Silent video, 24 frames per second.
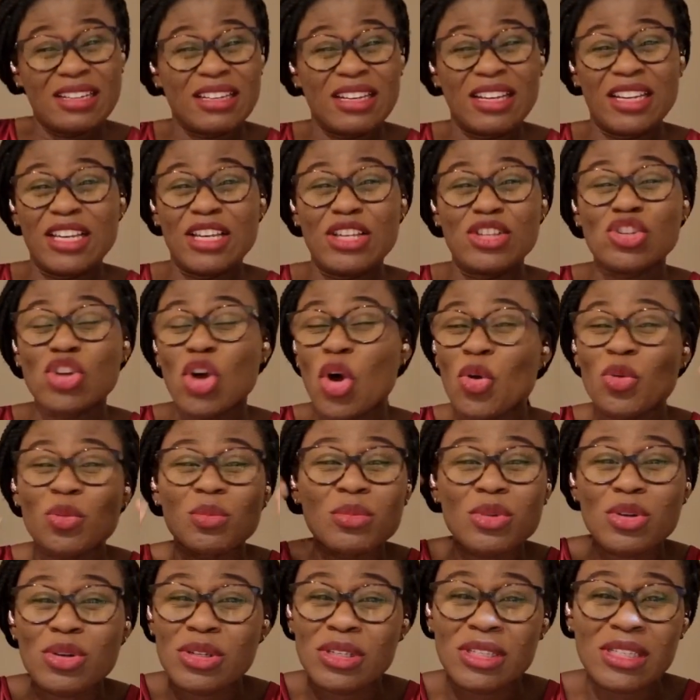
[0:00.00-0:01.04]
it's
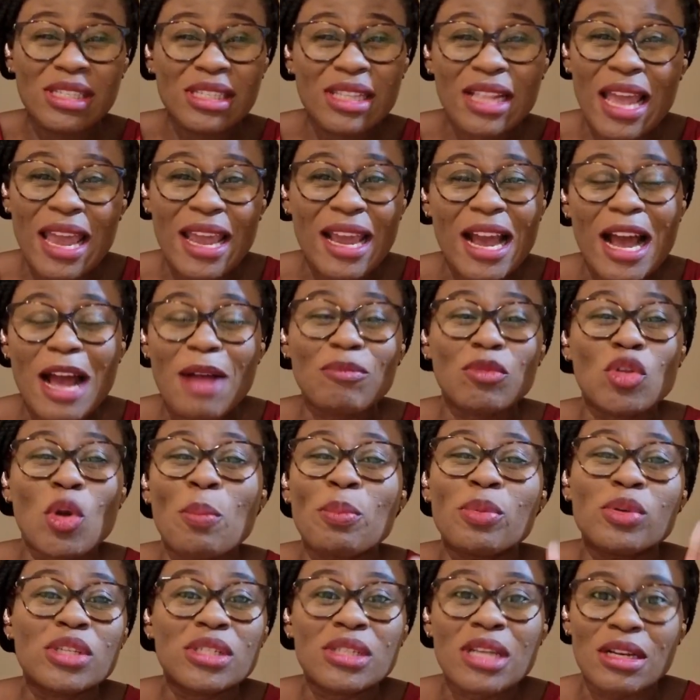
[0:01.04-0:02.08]
almost like I'm not
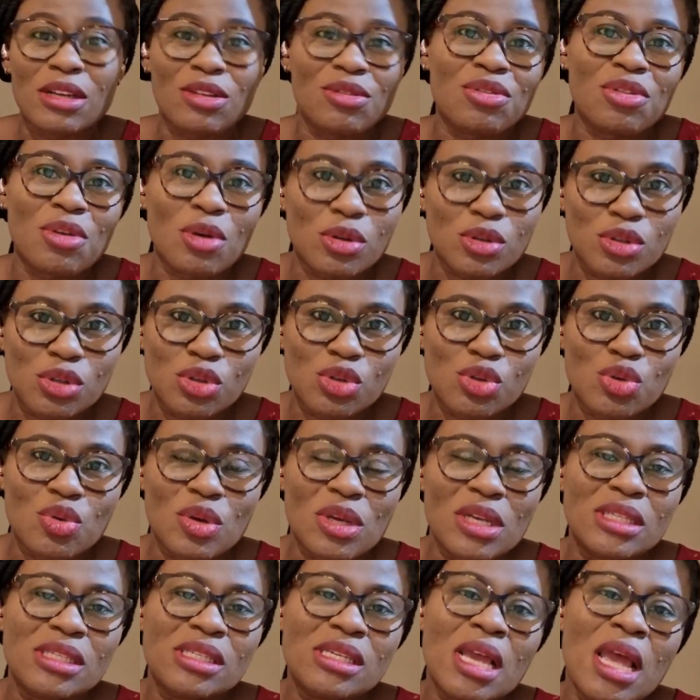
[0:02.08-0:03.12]
putting any thought to
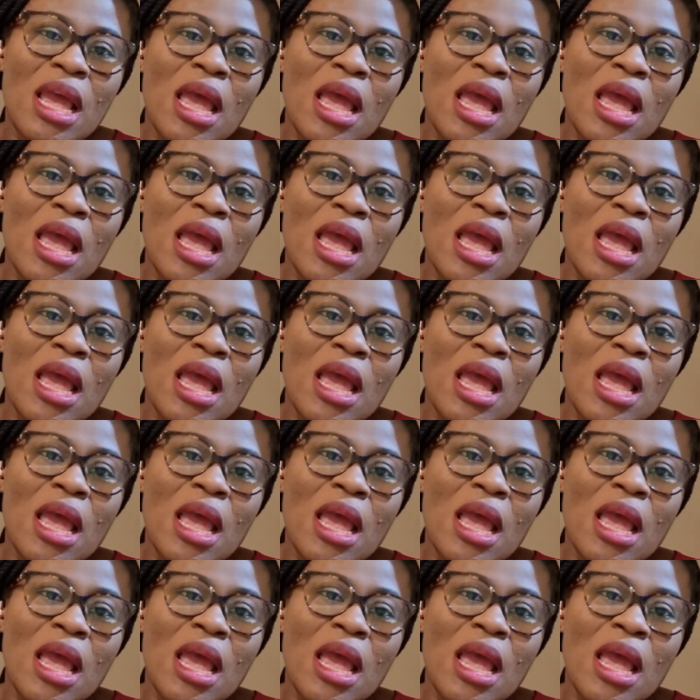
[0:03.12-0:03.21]
it.